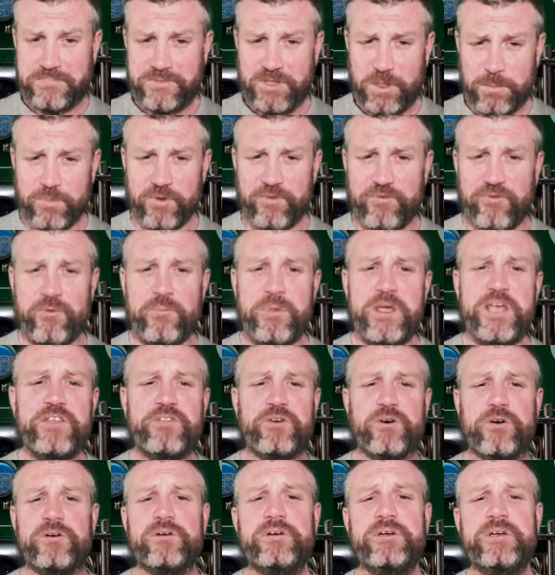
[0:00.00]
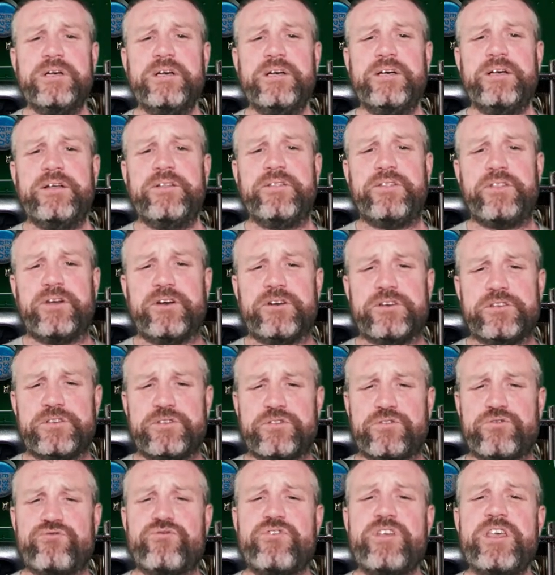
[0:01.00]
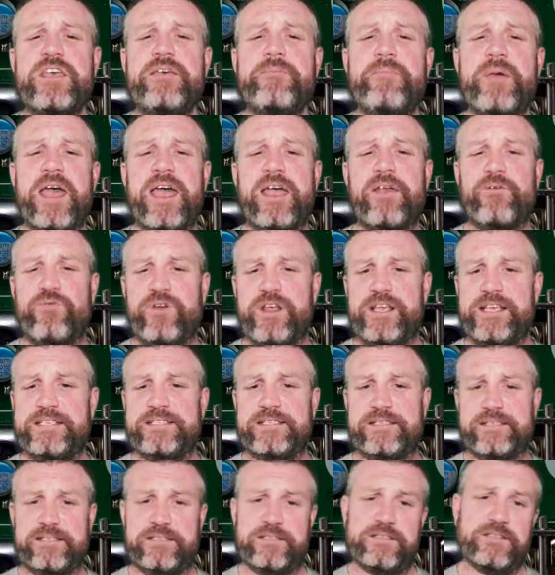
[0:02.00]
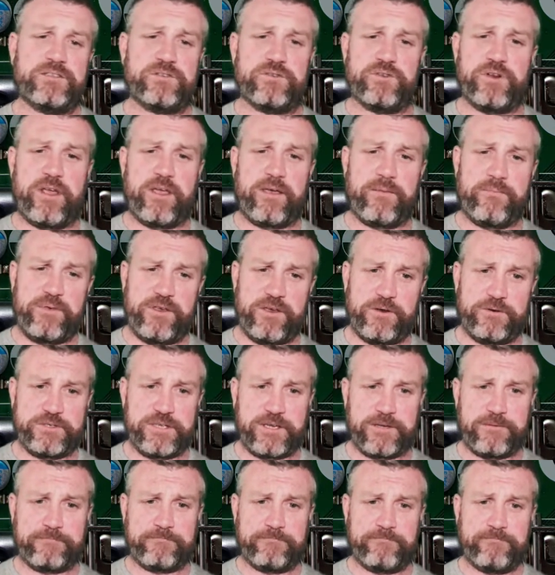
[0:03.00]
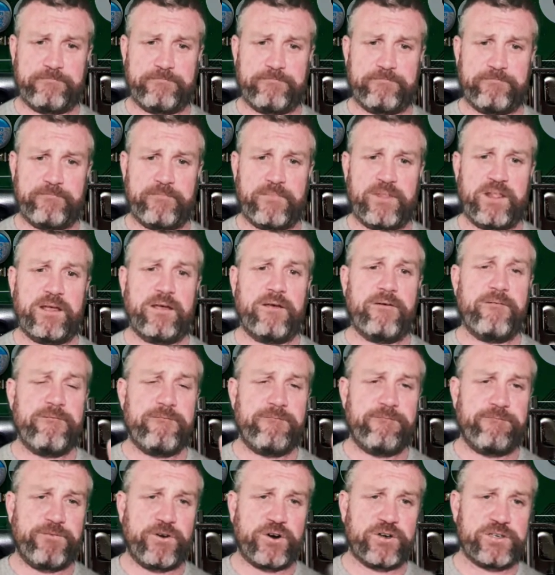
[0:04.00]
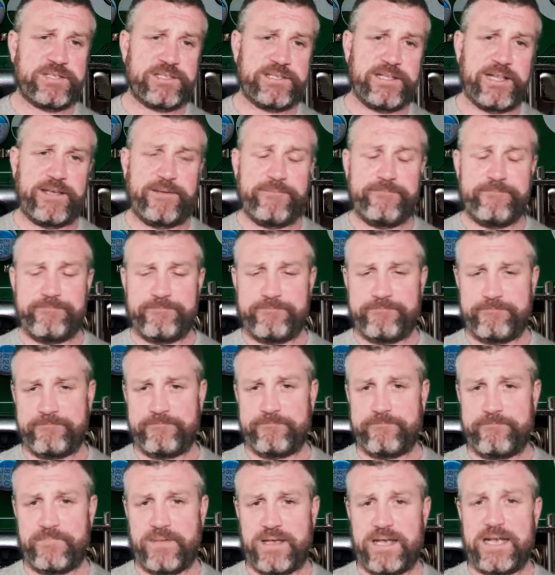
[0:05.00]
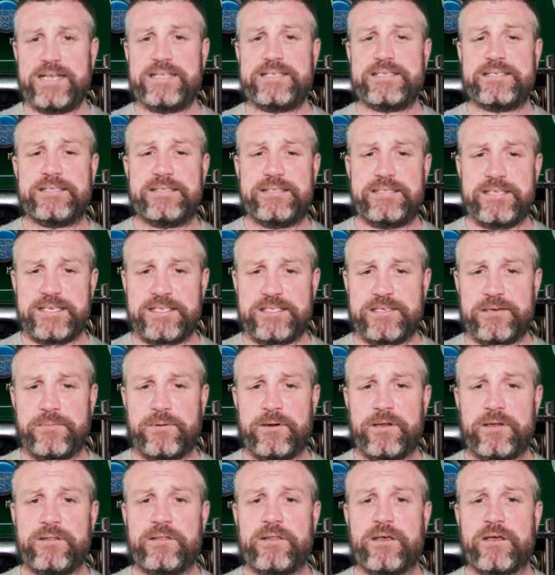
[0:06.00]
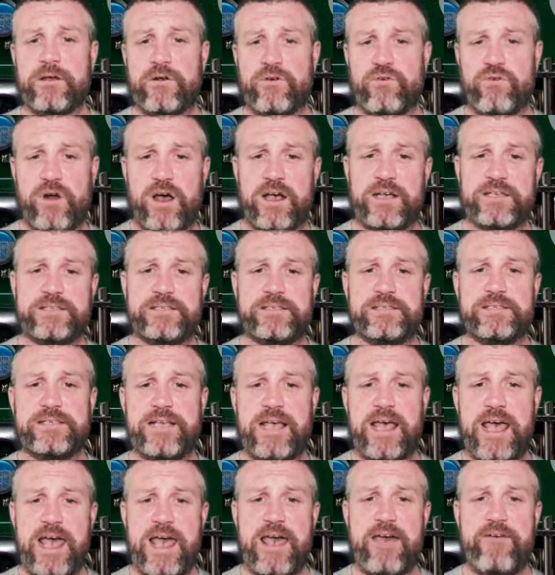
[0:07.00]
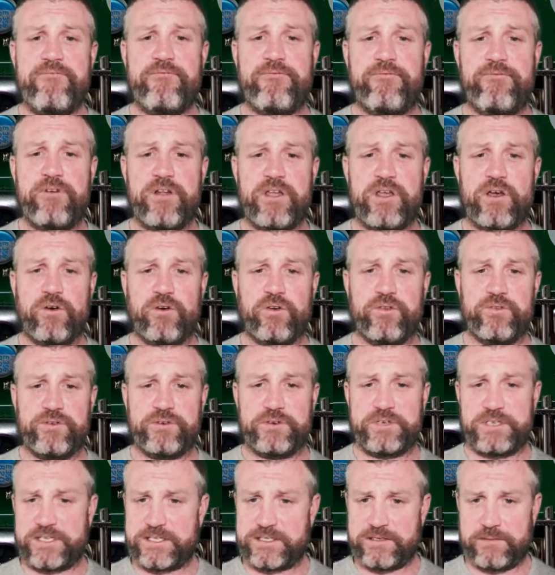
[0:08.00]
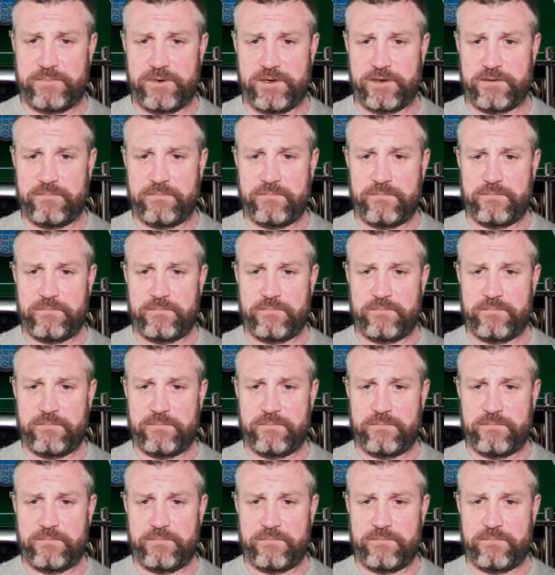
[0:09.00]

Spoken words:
But for me though, there's three main reasons to study computing. Firstly, it's a discipline that crosses every other discipline.